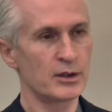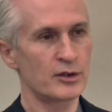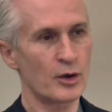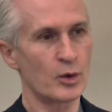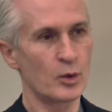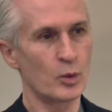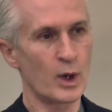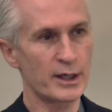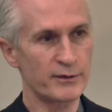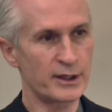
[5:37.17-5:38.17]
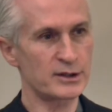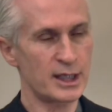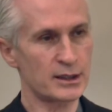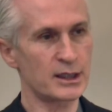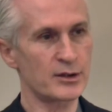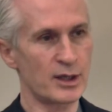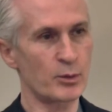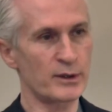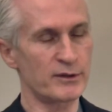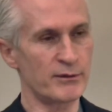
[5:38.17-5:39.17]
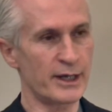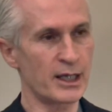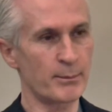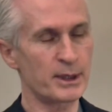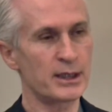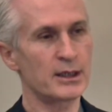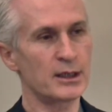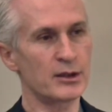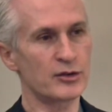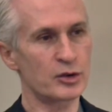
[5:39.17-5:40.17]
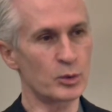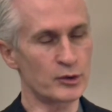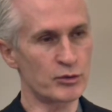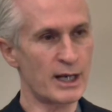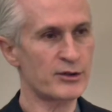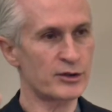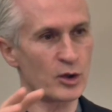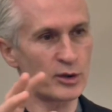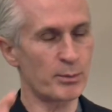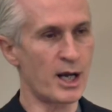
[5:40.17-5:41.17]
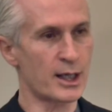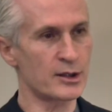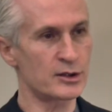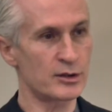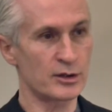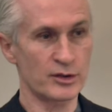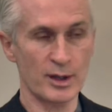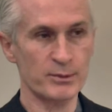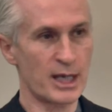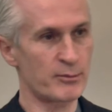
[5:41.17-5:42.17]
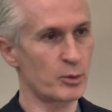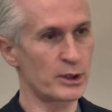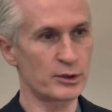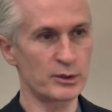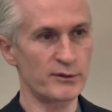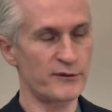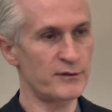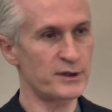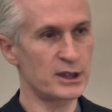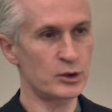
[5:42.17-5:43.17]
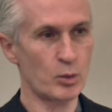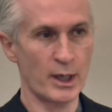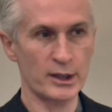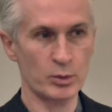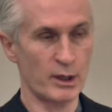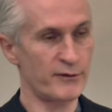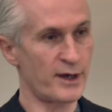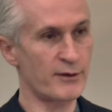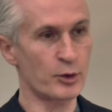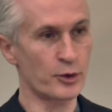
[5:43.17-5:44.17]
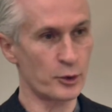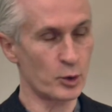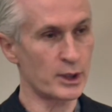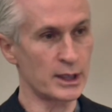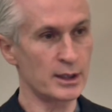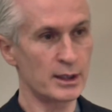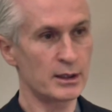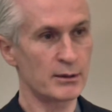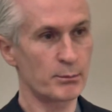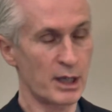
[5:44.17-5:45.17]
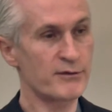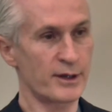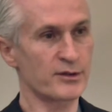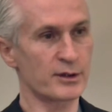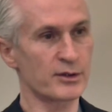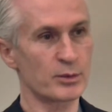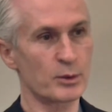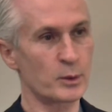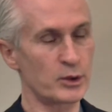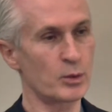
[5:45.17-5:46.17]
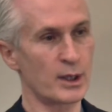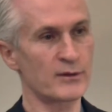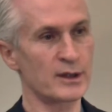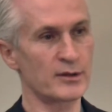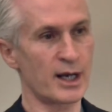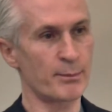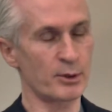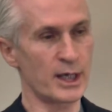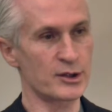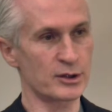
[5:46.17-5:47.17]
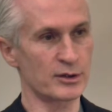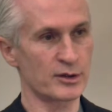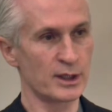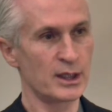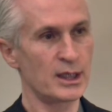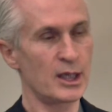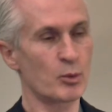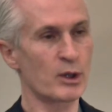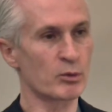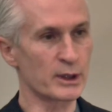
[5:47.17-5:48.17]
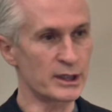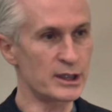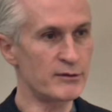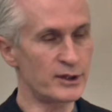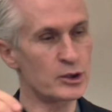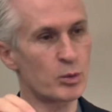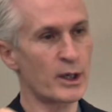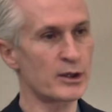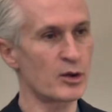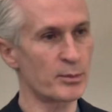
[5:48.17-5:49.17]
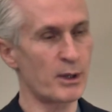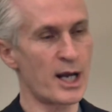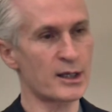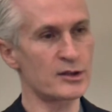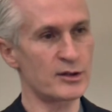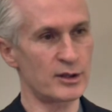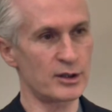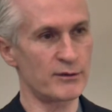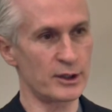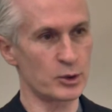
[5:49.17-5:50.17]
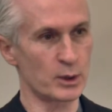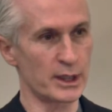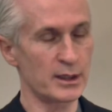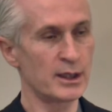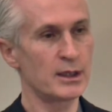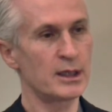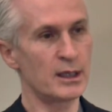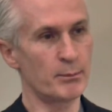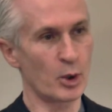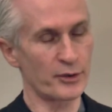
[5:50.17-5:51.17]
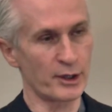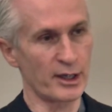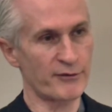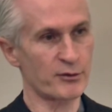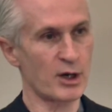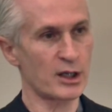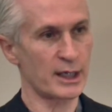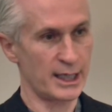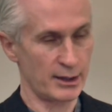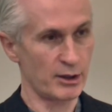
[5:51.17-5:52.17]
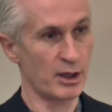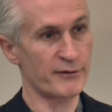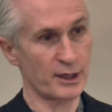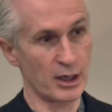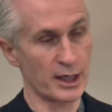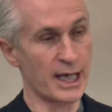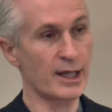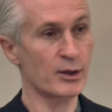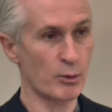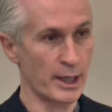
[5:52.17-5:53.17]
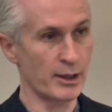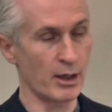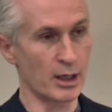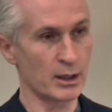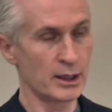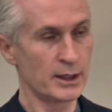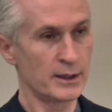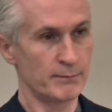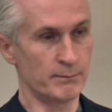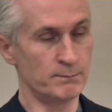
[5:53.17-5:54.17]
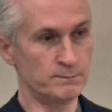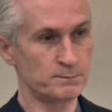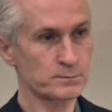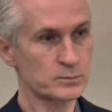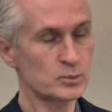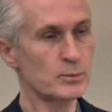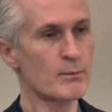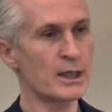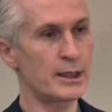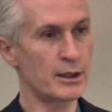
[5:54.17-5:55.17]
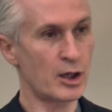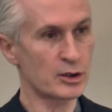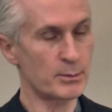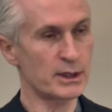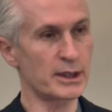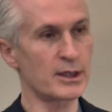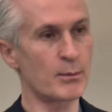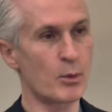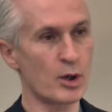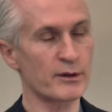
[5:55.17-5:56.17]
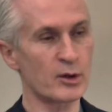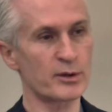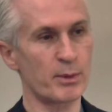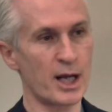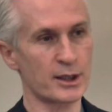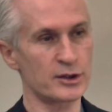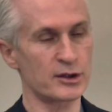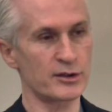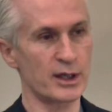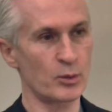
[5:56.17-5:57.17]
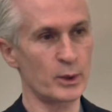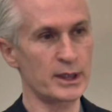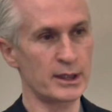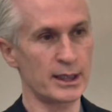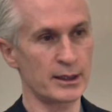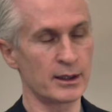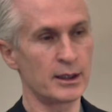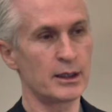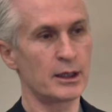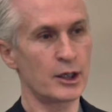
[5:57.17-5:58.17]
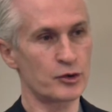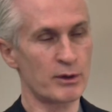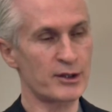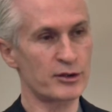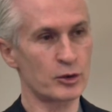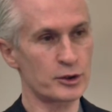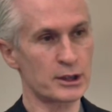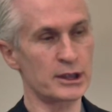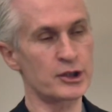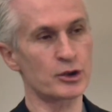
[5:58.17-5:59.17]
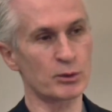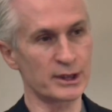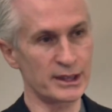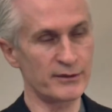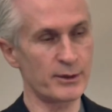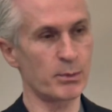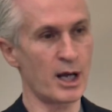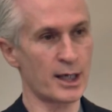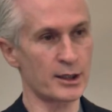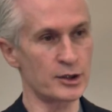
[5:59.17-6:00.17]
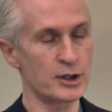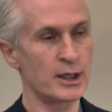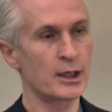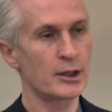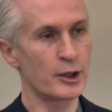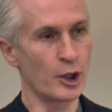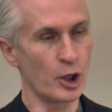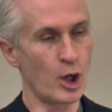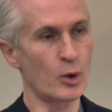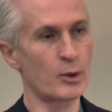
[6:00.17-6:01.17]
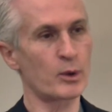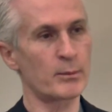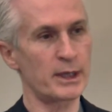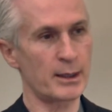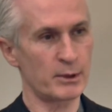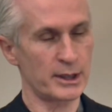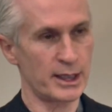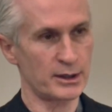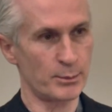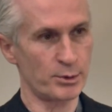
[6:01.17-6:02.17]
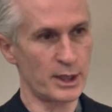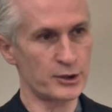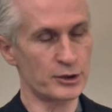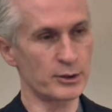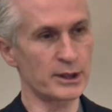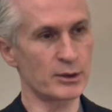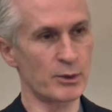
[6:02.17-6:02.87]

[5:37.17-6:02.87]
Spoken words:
So one of the techniques that we've developed is to address those blockages, and sometimes we'll do 15, 20, 25, or 30 blood vessels when we do one of these operations. And we'll relieve each one of those blockages individually in both the left lung and the right lung. And ultimately, the more of those blockages that we can address surgically to relieve the blockage, the lower we'll be able to get the pressure in the